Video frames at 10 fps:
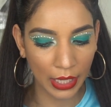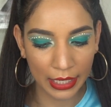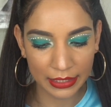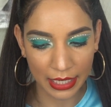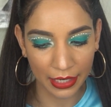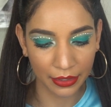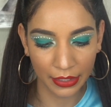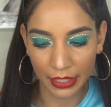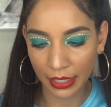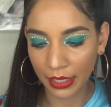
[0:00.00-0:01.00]
and I
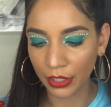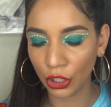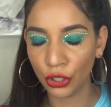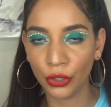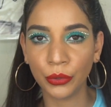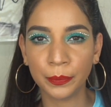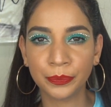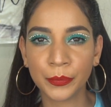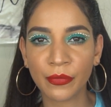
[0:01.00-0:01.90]
think, you know,